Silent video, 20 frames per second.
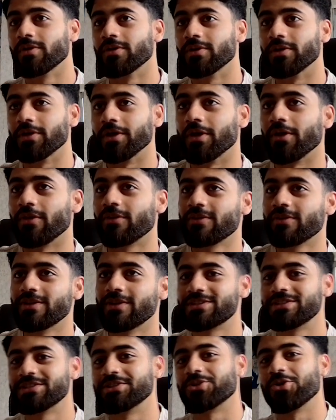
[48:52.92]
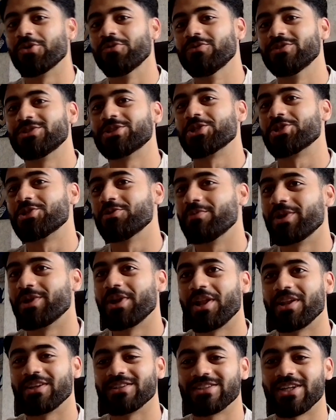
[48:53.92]
Yeah, I think this is a conversation me and
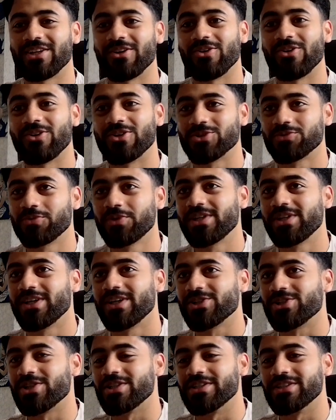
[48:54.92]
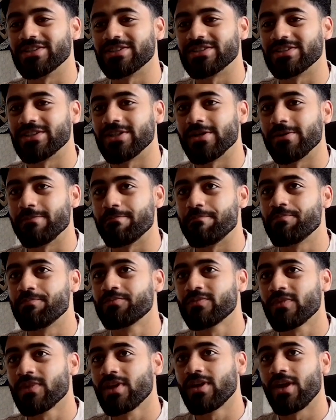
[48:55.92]
Alex had last week. Actually, it's
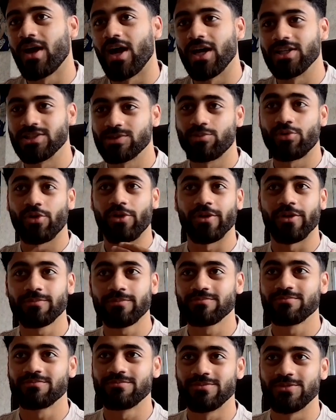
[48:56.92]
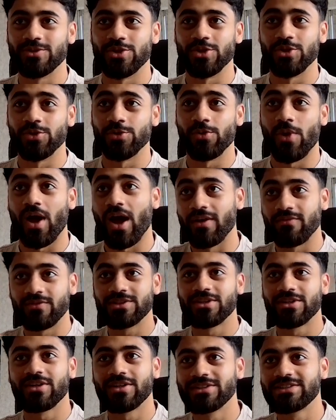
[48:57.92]
as a product, do you
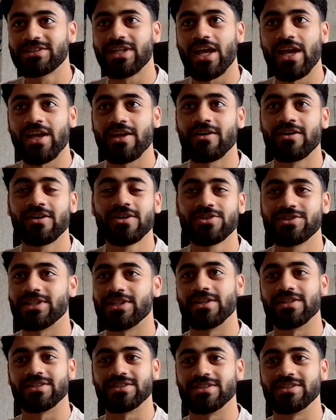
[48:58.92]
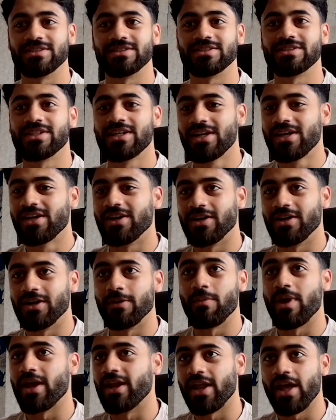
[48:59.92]
advertise AI? Say this is
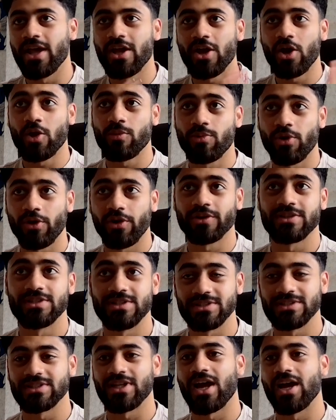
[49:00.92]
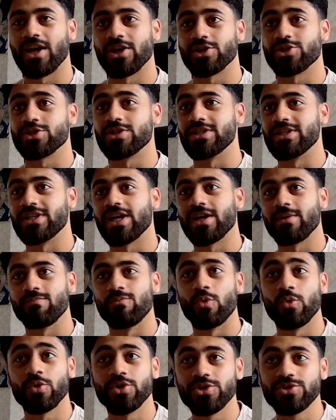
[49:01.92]
an AI product, and does that actually get
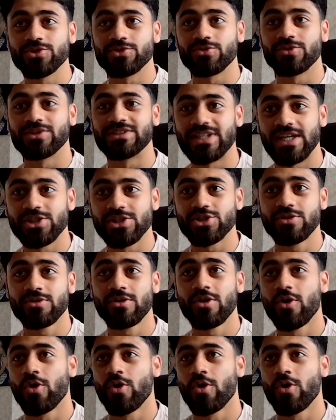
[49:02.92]
more user attention,